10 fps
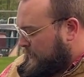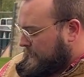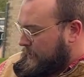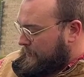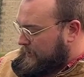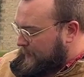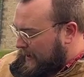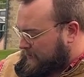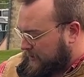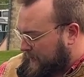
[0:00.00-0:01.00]
We went with
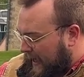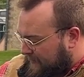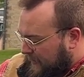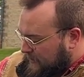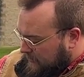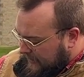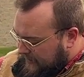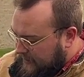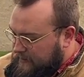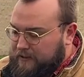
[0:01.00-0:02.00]
Backwoods Pathfinder
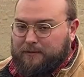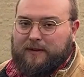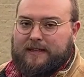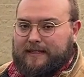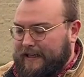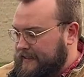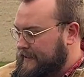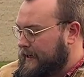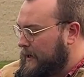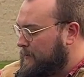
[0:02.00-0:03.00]
lights here, super nice light
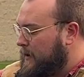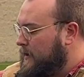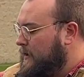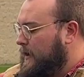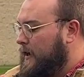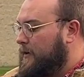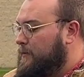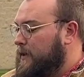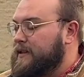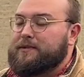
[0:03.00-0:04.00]
setup,
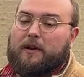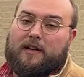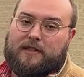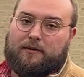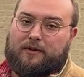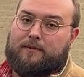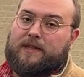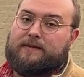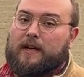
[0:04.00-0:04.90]
but this will also work with a bunch of